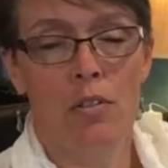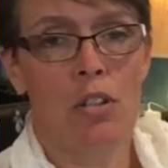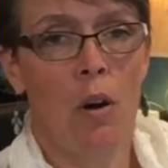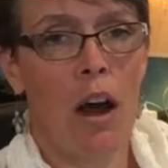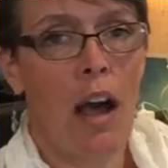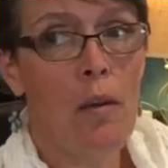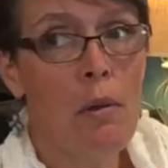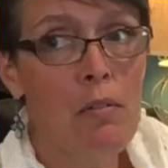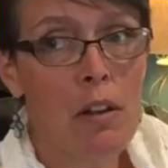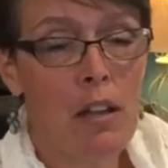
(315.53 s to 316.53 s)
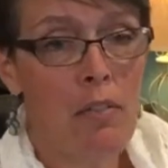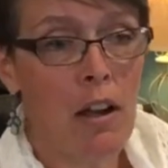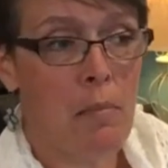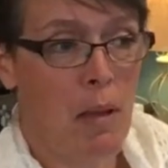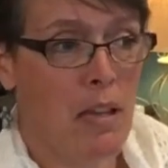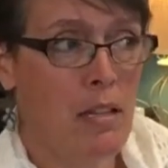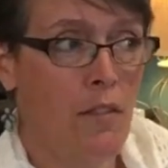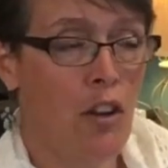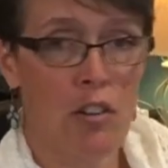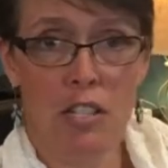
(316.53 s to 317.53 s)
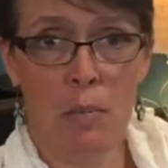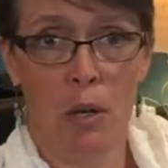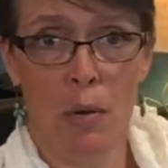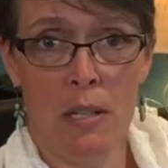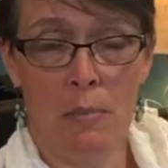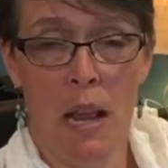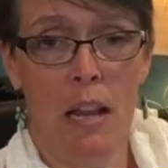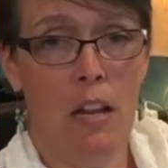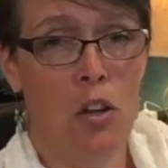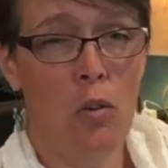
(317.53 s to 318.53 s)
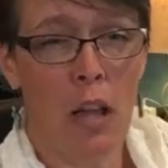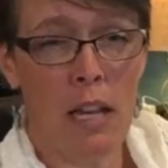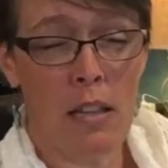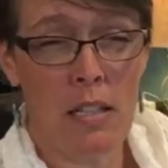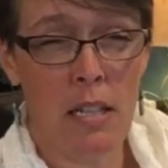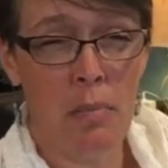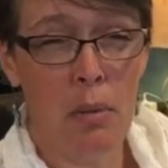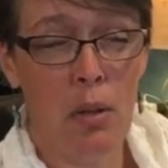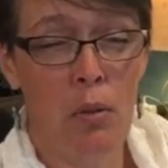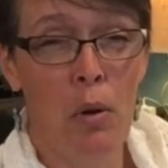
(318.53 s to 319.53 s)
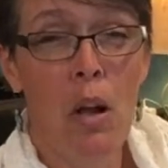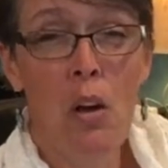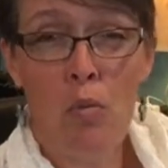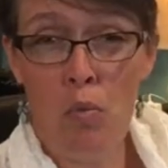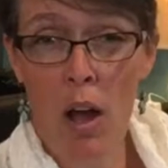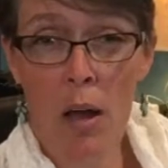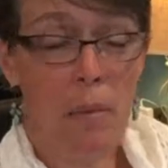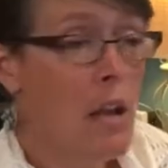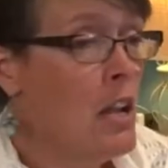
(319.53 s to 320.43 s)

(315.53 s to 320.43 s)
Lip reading: So I would really recommend, if you're someone who has pain and you like the Deep Blue rub,